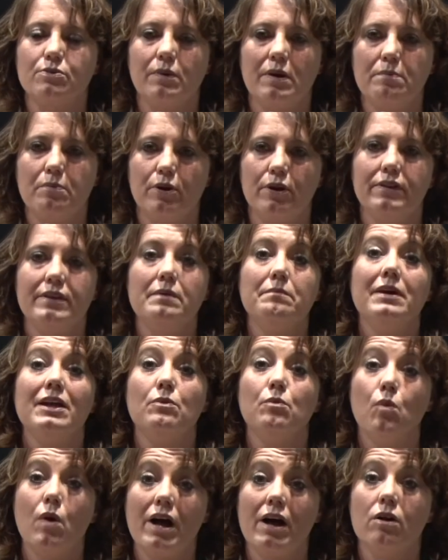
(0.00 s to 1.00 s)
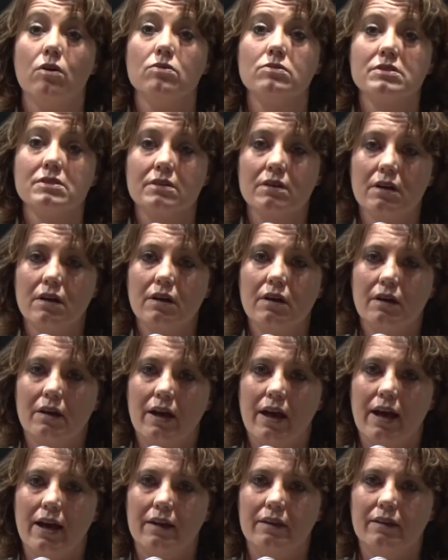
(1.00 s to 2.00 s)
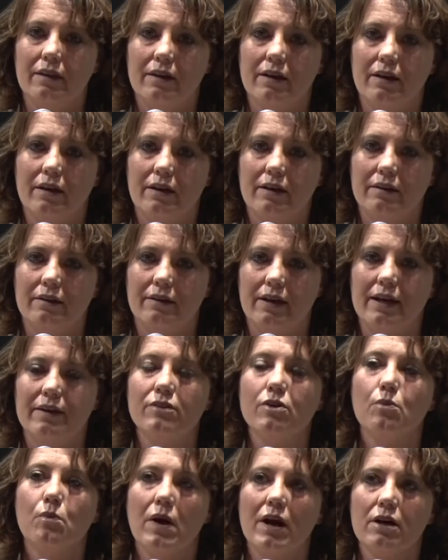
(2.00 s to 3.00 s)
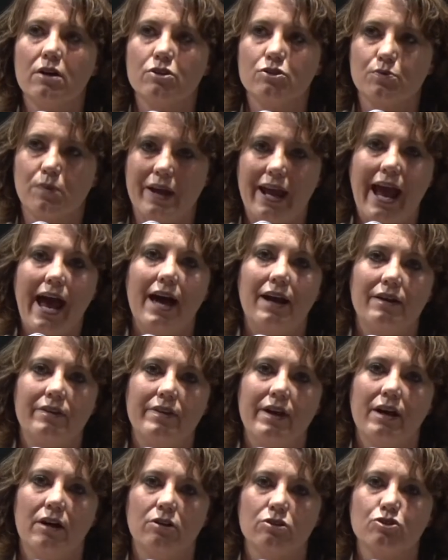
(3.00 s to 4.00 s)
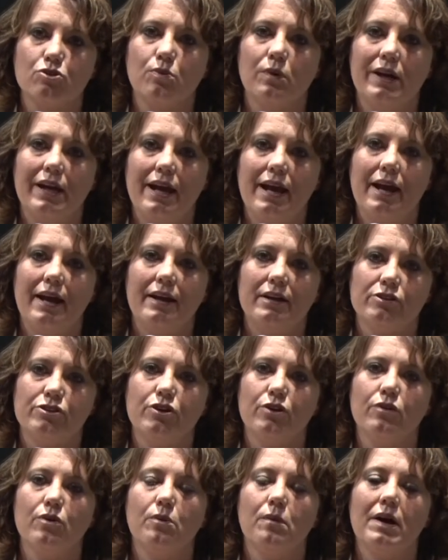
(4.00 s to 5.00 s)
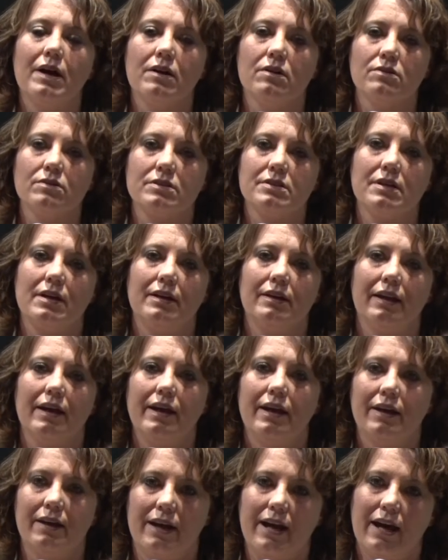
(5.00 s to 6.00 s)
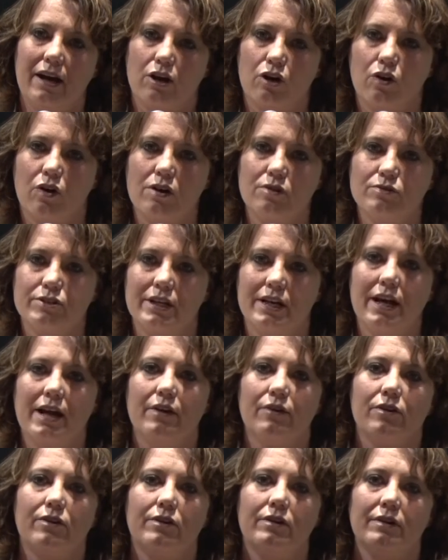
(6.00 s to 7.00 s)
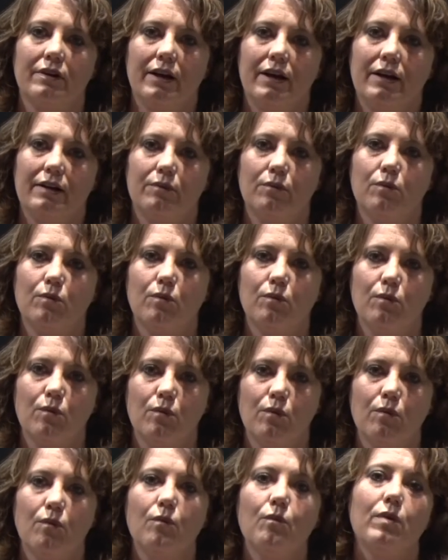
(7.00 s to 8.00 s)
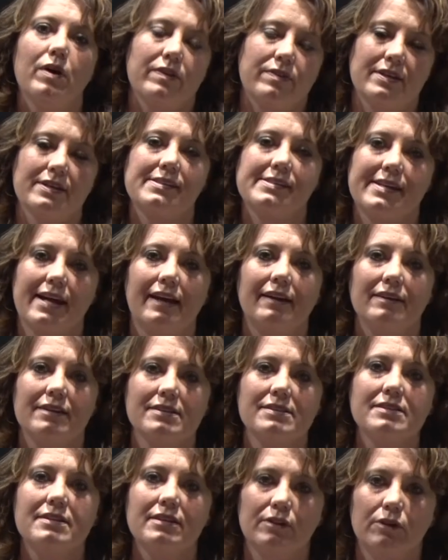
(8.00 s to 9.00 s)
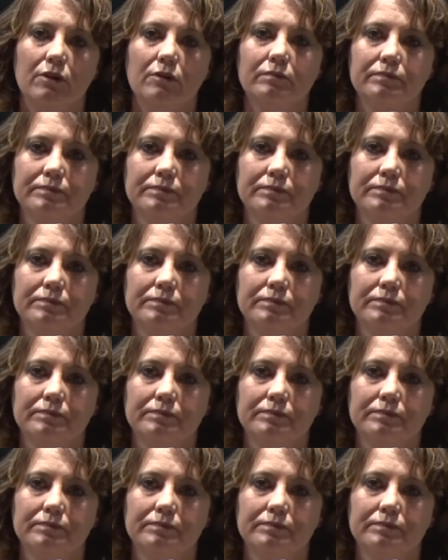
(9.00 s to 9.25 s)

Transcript: put them in wells, and in the wells, we added the L28 to the wells and let it kind of grow together with the stainless steel.